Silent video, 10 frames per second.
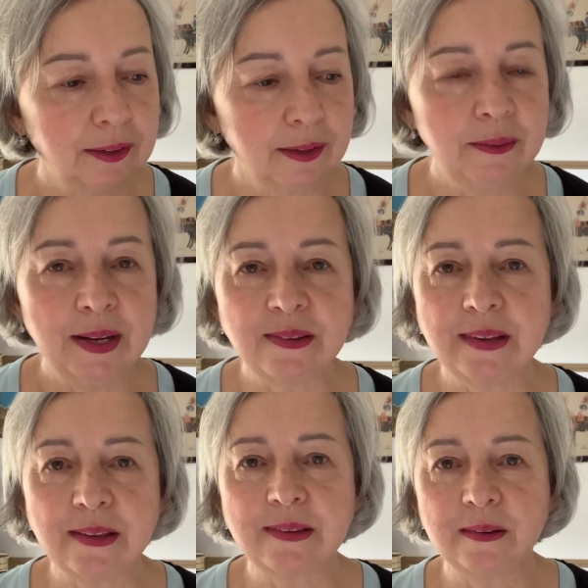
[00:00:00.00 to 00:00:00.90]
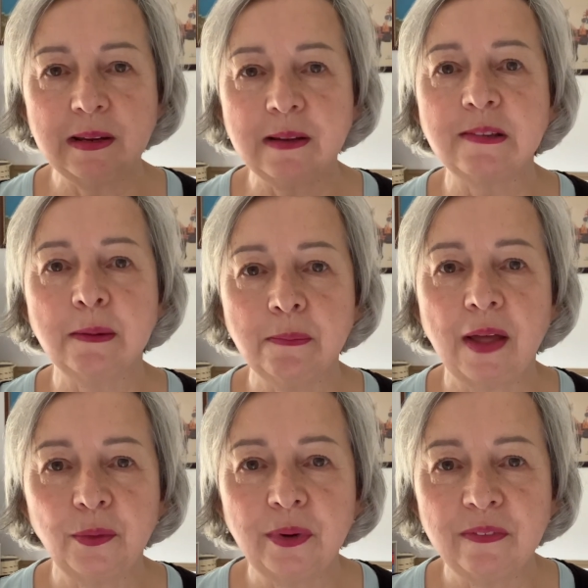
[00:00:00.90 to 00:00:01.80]
Necessity is the
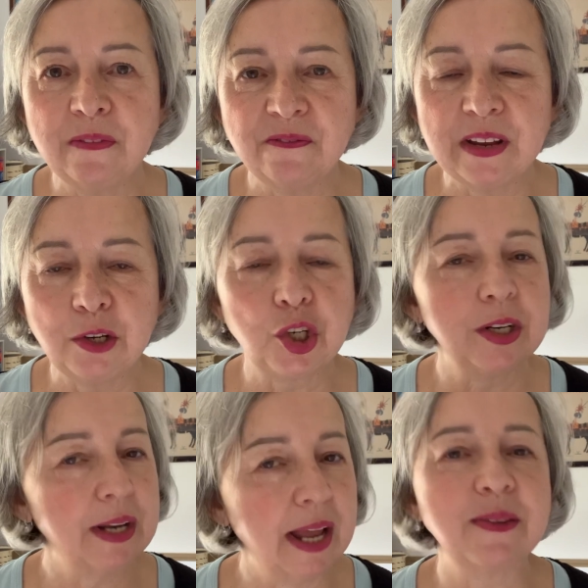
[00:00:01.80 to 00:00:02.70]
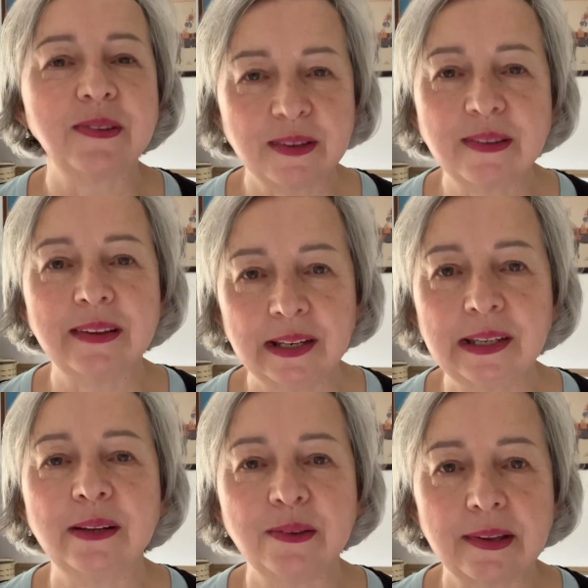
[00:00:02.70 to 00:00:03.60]
mother of invention, and
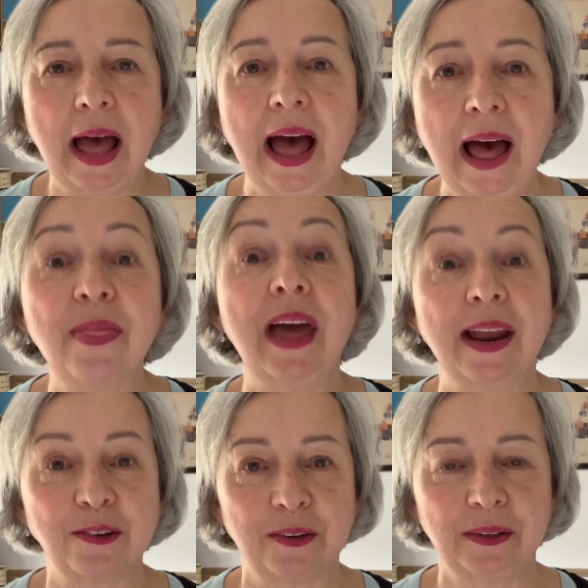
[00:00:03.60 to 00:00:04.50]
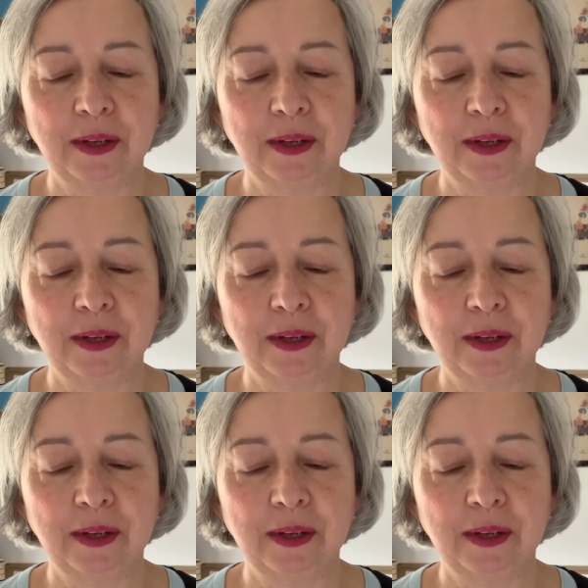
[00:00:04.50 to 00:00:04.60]
Sicilians are that.